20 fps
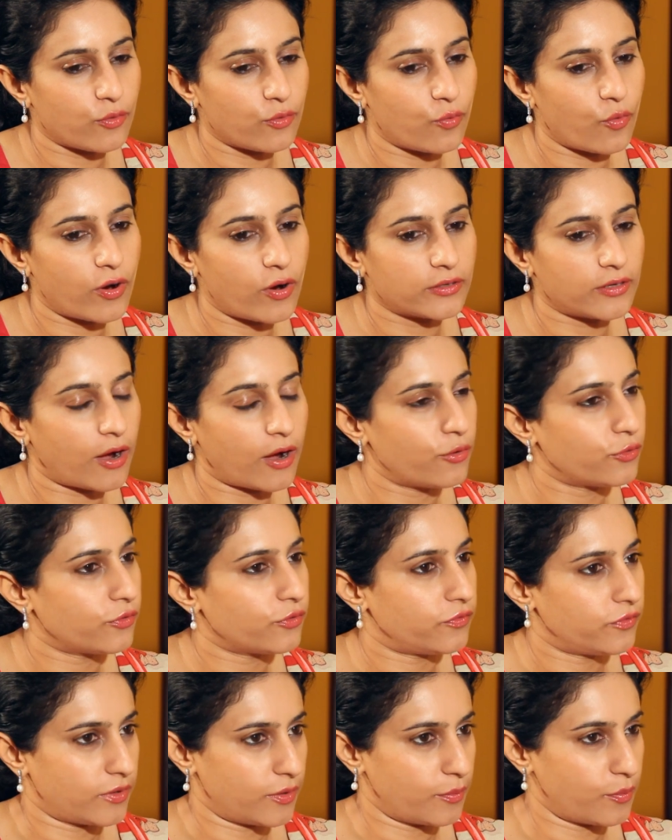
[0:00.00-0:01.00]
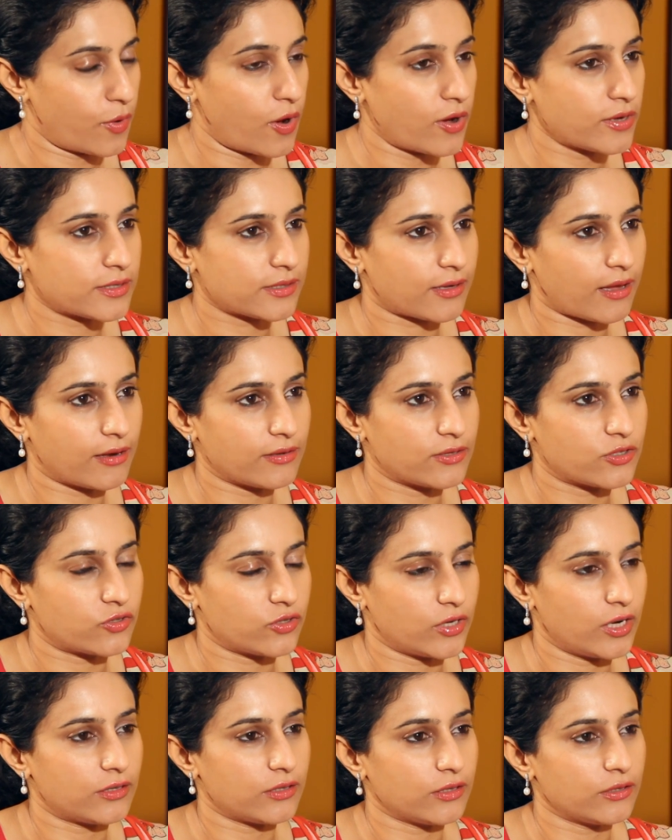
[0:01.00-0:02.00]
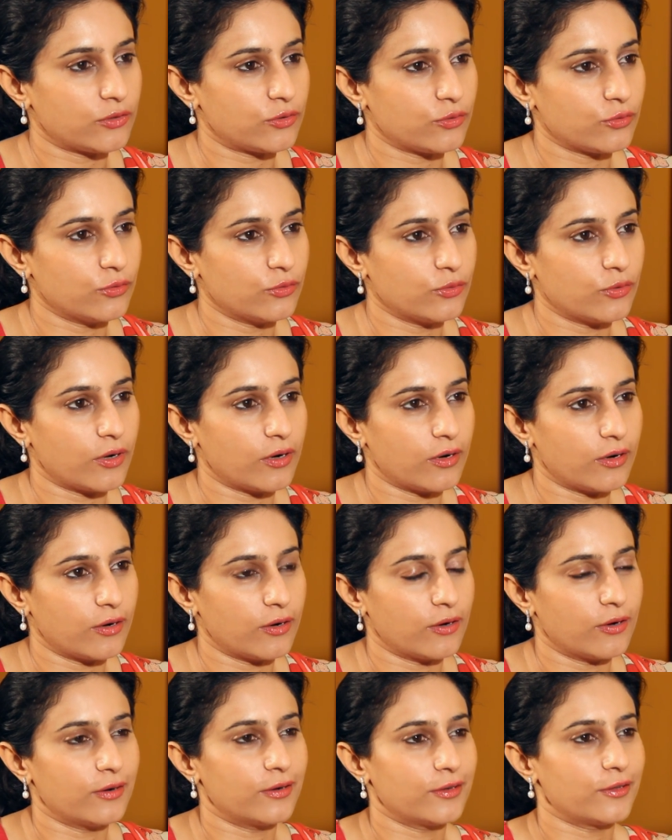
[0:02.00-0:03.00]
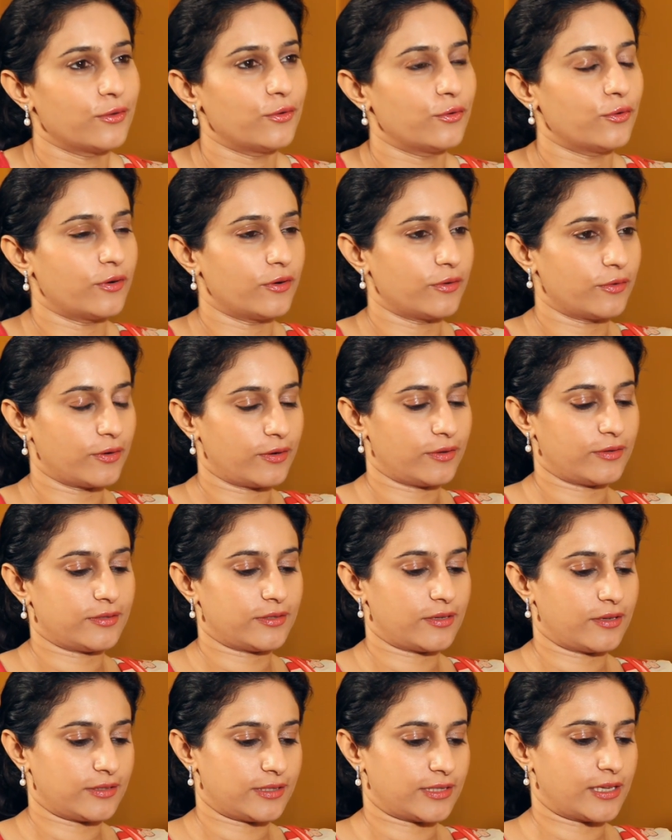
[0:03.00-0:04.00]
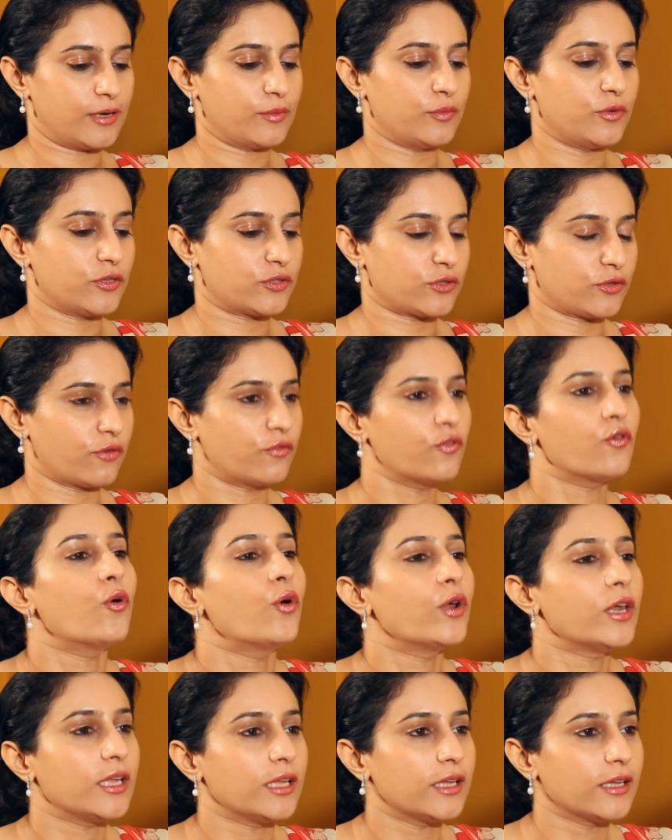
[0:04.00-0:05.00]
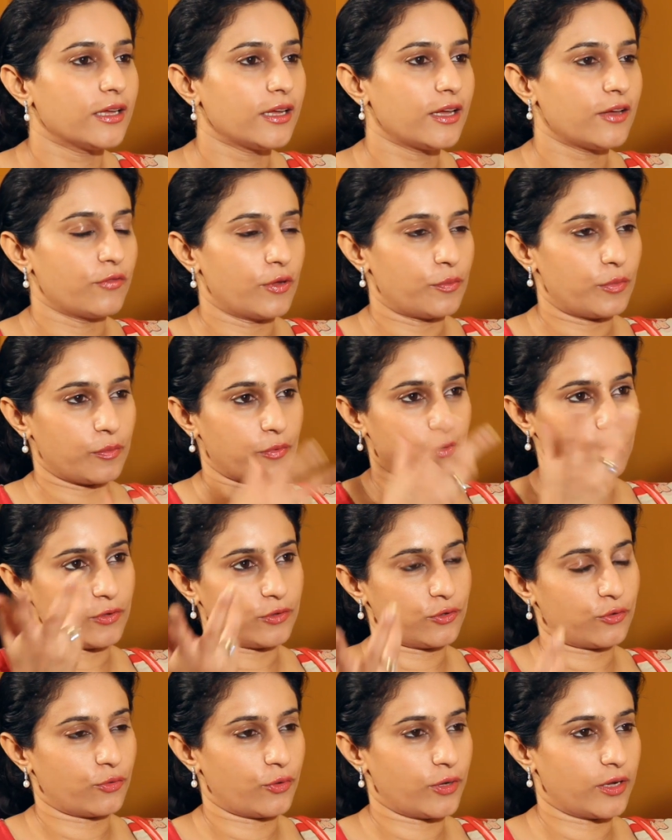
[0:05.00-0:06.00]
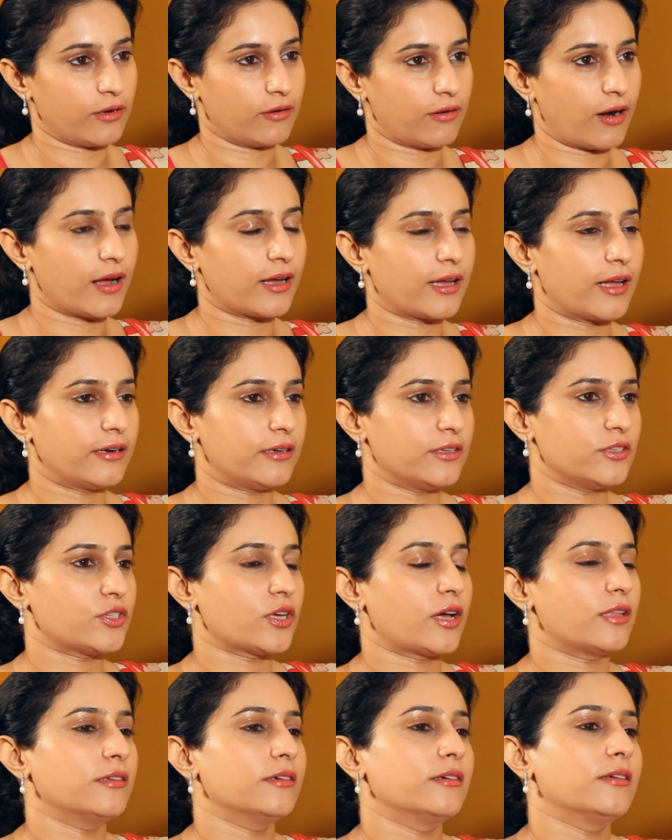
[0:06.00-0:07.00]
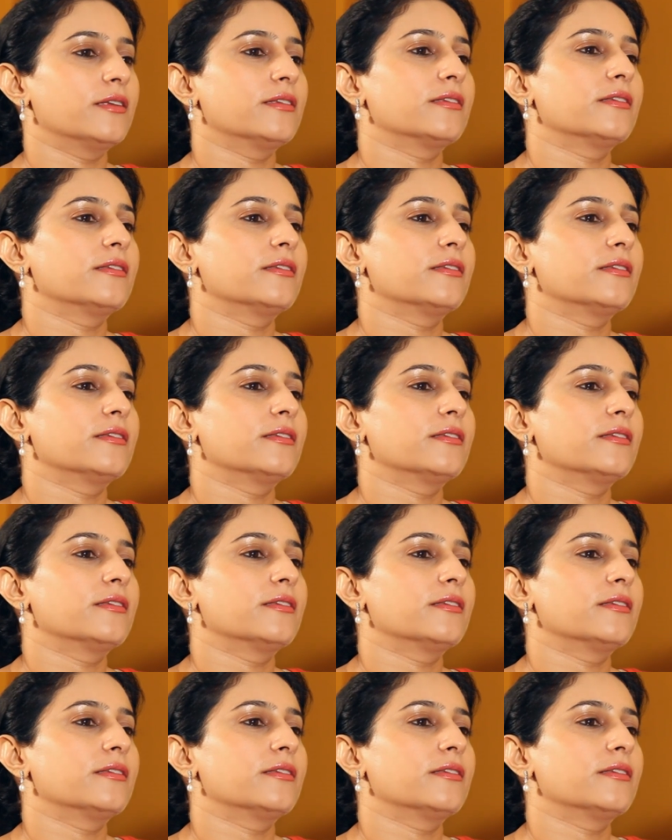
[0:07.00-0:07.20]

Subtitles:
who walked out of a mosque and straight into, a celebration of Holi, where people were throwing rang at each other. And